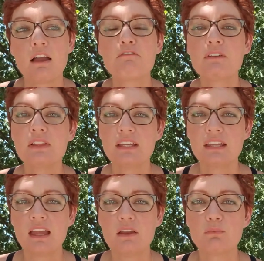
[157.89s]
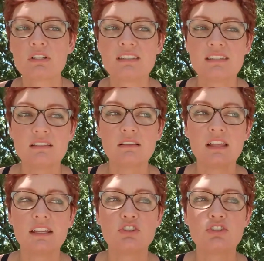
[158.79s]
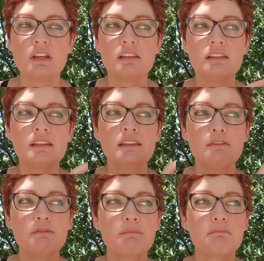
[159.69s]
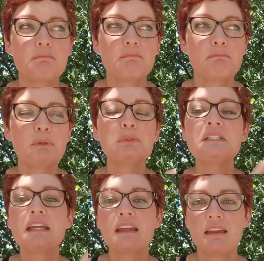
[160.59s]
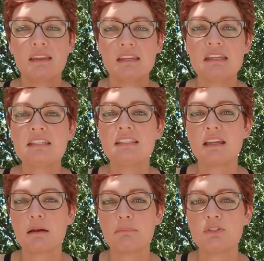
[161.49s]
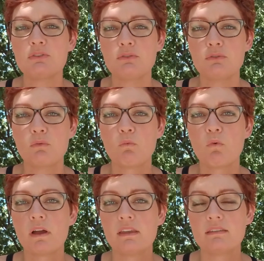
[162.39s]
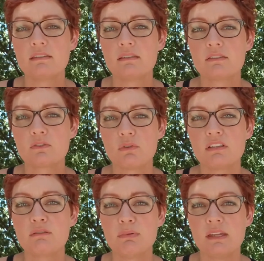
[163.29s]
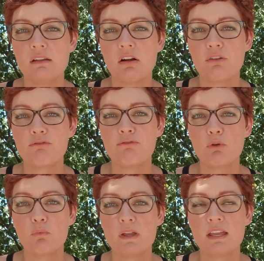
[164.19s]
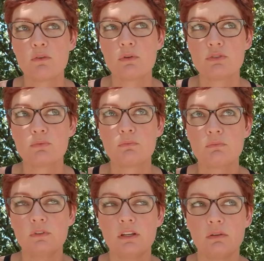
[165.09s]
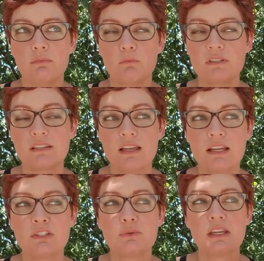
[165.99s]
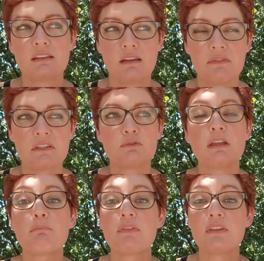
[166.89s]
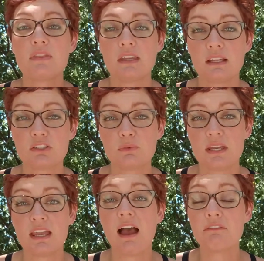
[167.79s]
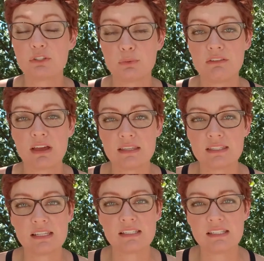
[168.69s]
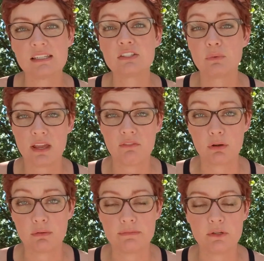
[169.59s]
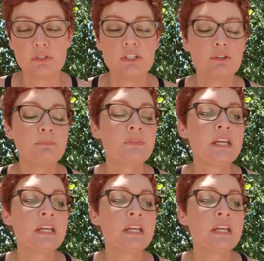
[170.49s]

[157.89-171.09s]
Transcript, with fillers: feel like, again, we're still like gently building and easing up to what is going to be our full week, which, you know, wasn't last week, not this week, but then the next week after we've had CC, so we have our review to do.